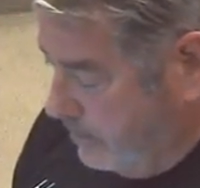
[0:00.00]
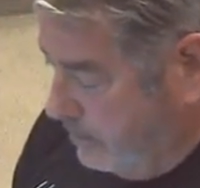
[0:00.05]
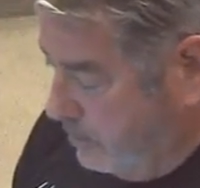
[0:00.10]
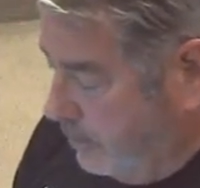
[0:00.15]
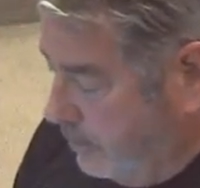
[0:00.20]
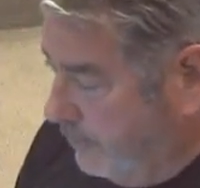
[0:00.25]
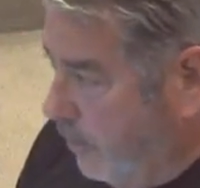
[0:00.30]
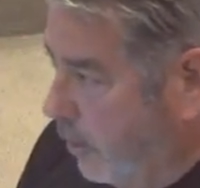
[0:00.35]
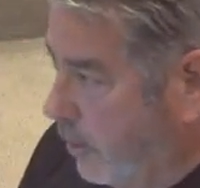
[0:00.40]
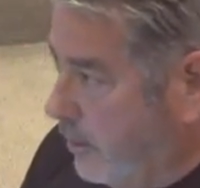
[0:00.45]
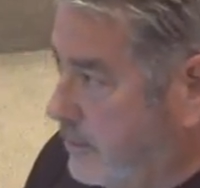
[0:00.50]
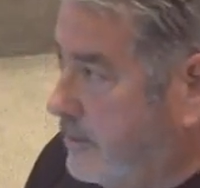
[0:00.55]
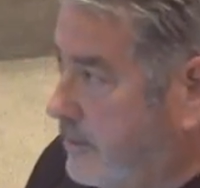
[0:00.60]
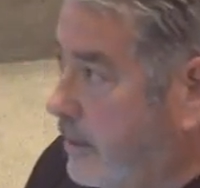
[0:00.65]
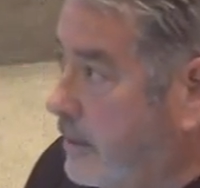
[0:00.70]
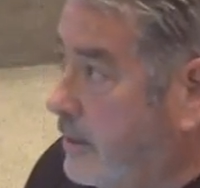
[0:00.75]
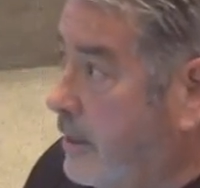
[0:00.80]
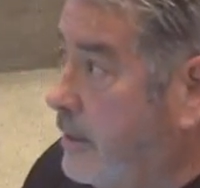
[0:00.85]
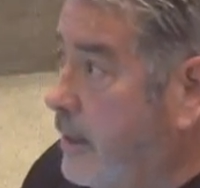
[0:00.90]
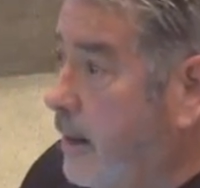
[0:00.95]
We've already
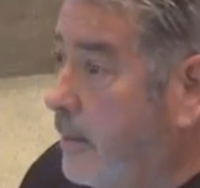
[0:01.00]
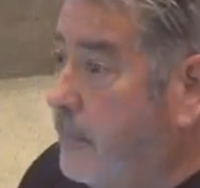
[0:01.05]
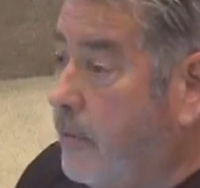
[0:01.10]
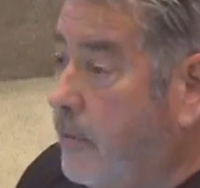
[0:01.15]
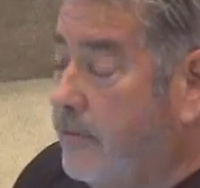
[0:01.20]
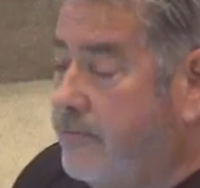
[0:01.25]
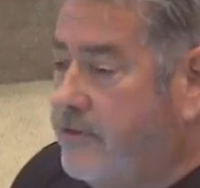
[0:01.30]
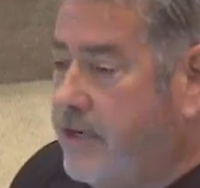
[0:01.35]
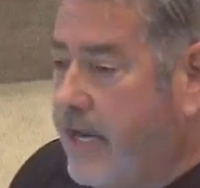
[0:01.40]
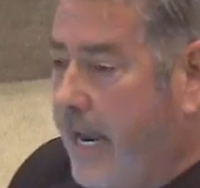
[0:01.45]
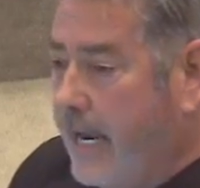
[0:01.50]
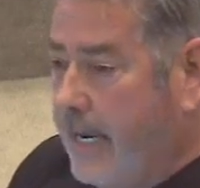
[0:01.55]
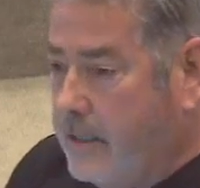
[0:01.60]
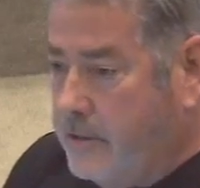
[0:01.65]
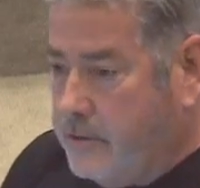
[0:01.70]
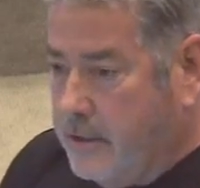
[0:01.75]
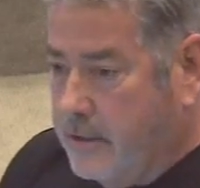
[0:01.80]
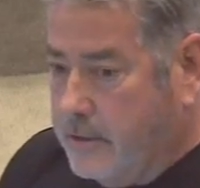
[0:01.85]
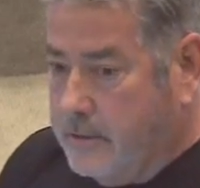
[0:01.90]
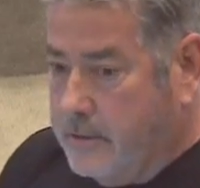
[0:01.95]
seen a number of
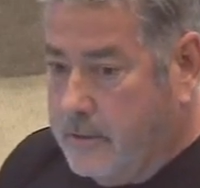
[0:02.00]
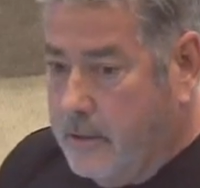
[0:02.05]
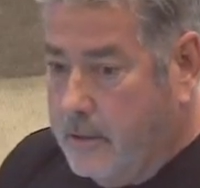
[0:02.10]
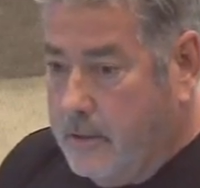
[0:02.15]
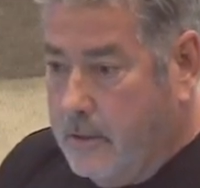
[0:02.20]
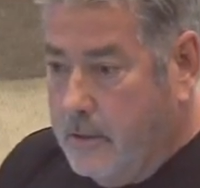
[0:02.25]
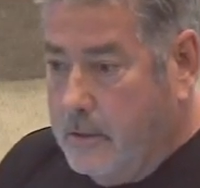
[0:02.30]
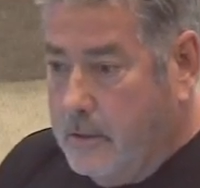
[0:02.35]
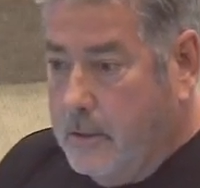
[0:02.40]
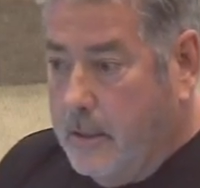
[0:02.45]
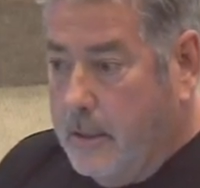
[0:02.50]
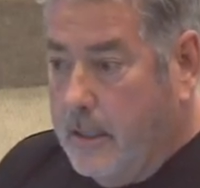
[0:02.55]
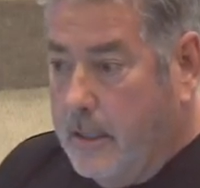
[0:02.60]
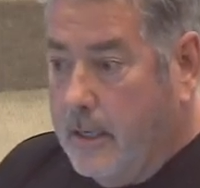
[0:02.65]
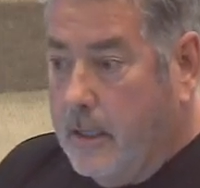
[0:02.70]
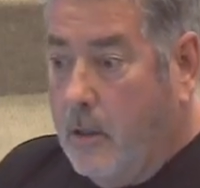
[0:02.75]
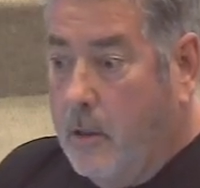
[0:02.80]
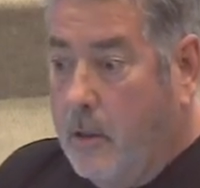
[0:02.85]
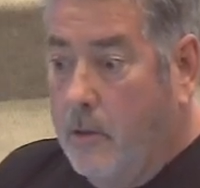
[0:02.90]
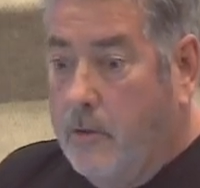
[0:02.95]
changes,
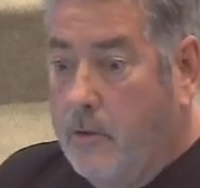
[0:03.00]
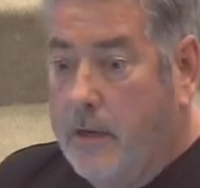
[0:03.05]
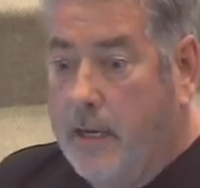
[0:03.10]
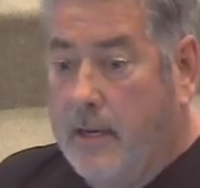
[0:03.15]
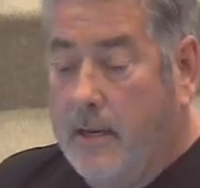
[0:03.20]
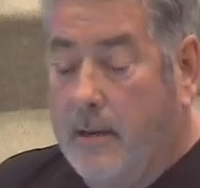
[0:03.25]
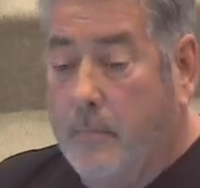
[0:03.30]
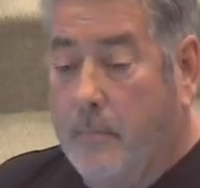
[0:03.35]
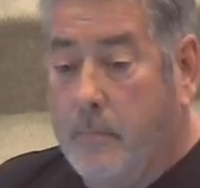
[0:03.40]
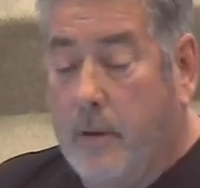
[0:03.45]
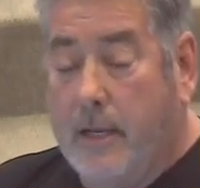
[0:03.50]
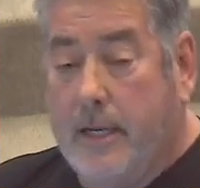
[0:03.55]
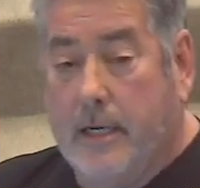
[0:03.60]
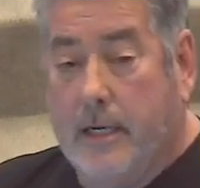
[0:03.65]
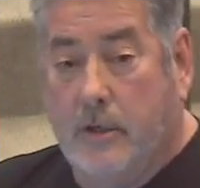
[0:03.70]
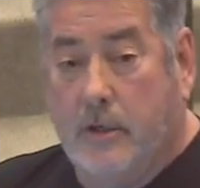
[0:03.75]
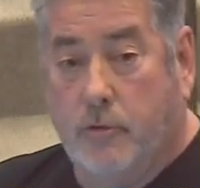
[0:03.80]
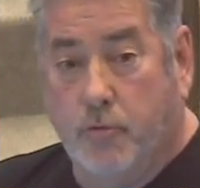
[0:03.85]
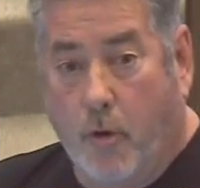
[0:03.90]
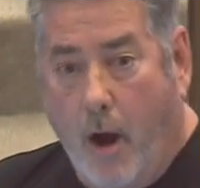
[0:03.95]
including
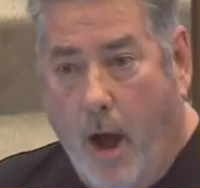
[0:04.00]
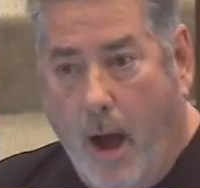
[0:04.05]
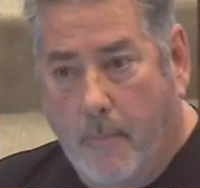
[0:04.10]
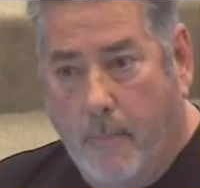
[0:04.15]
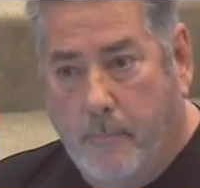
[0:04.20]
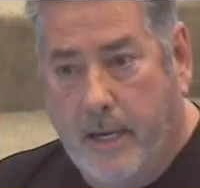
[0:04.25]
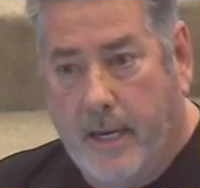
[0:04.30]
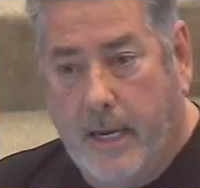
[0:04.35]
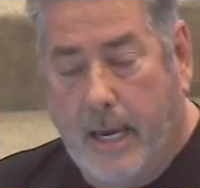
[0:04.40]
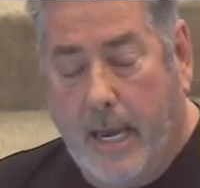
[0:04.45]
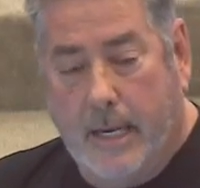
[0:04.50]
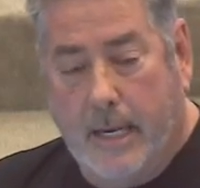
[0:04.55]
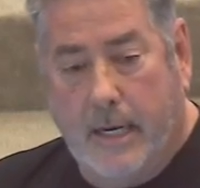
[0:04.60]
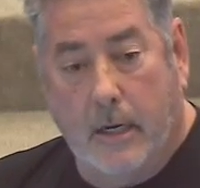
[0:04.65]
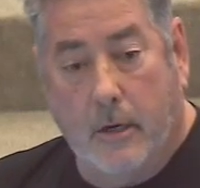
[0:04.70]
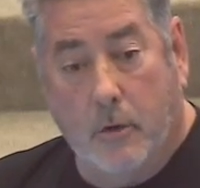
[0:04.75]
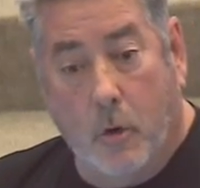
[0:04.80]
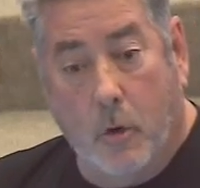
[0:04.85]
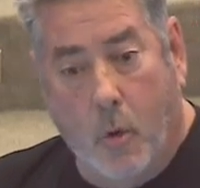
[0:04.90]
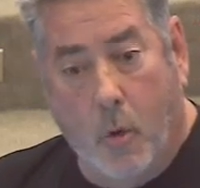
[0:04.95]
completely dropping and
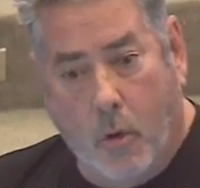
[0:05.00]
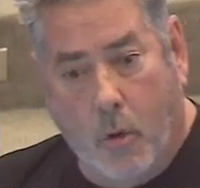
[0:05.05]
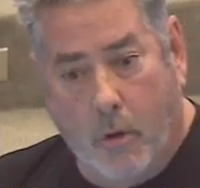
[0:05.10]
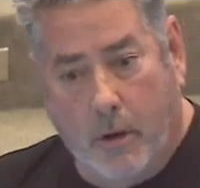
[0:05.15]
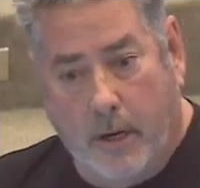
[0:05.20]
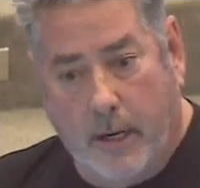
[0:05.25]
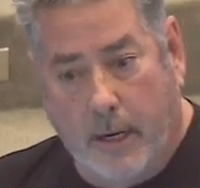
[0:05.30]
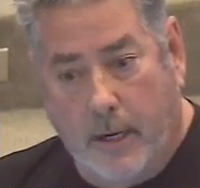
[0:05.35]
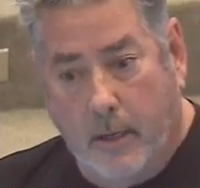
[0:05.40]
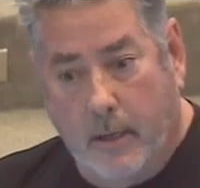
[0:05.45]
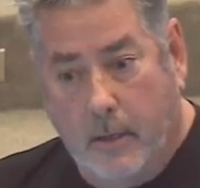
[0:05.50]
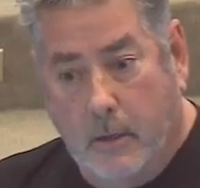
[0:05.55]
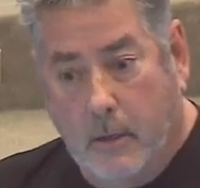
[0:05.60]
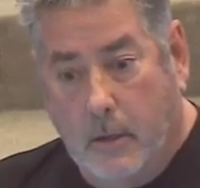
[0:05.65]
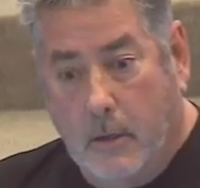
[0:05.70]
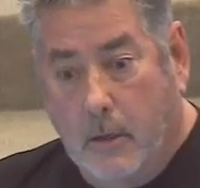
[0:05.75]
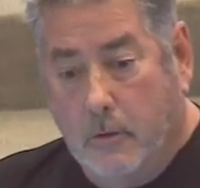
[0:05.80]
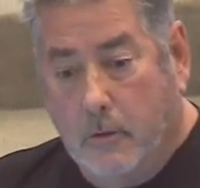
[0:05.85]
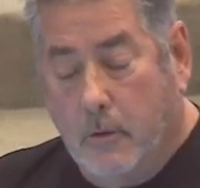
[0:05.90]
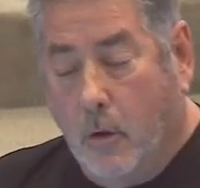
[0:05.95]
ignoring
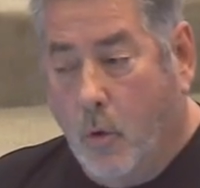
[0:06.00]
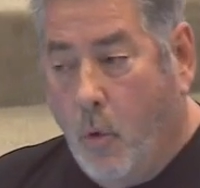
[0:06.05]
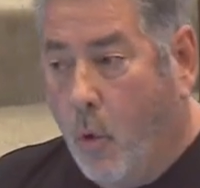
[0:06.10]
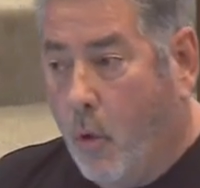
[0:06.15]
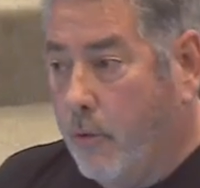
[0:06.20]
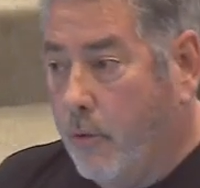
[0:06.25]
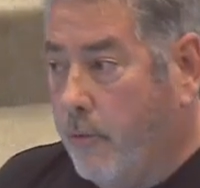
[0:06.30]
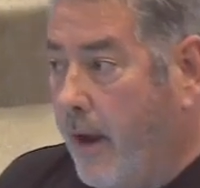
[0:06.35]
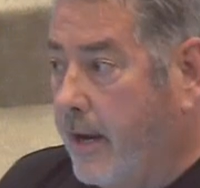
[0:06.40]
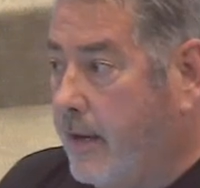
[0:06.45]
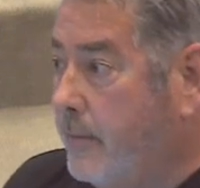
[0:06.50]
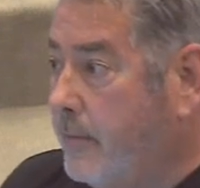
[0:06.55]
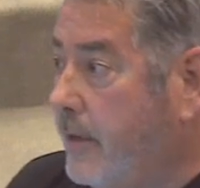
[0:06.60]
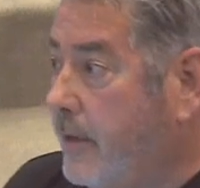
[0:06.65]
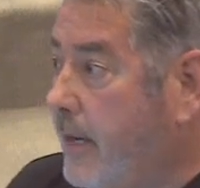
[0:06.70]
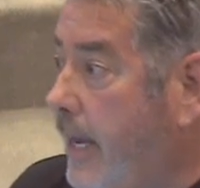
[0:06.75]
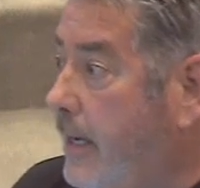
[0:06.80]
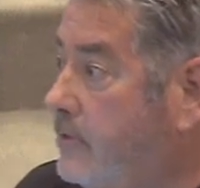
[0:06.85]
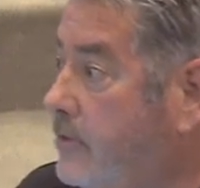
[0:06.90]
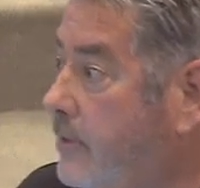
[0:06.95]
the core
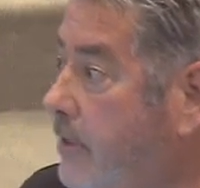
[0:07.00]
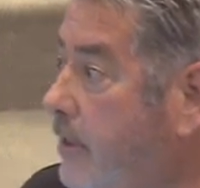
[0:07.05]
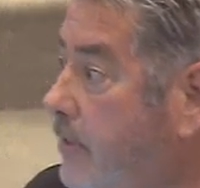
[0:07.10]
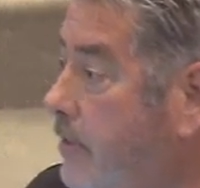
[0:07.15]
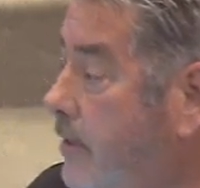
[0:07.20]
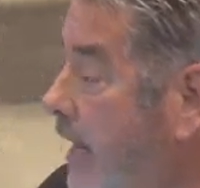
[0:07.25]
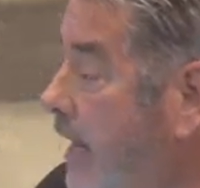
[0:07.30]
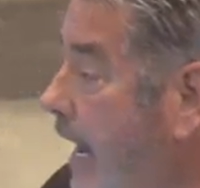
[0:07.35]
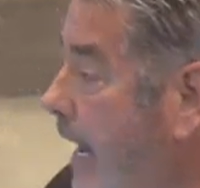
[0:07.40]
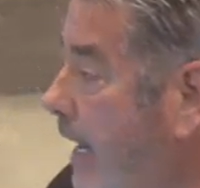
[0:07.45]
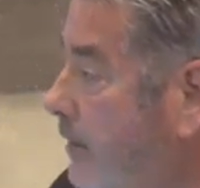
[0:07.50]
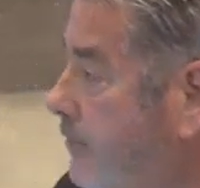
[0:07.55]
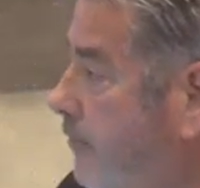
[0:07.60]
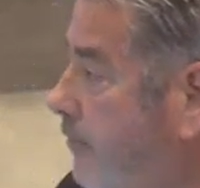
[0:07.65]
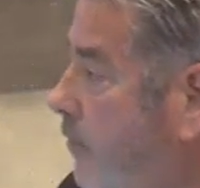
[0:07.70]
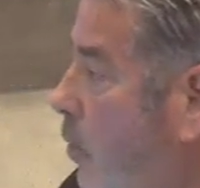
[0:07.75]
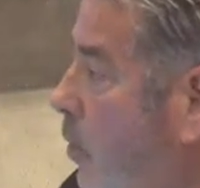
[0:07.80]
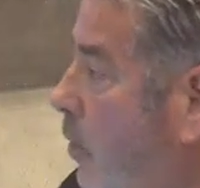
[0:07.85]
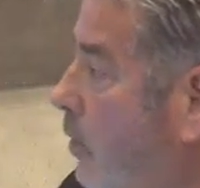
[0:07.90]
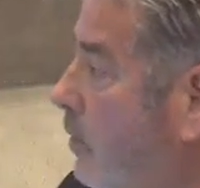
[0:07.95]
recommendation of the task
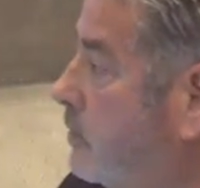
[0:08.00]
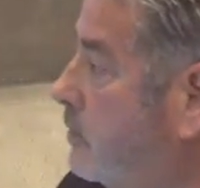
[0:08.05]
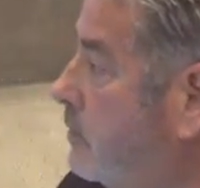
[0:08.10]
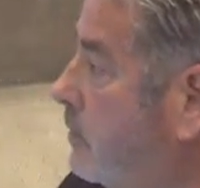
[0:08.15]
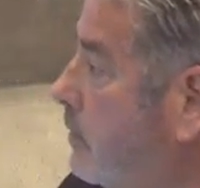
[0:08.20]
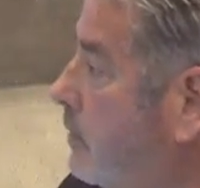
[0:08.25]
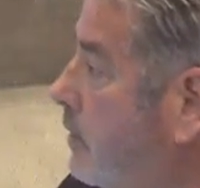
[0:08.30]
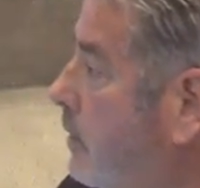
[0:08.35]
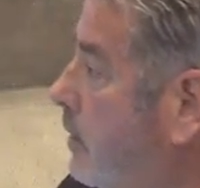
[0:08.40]
force.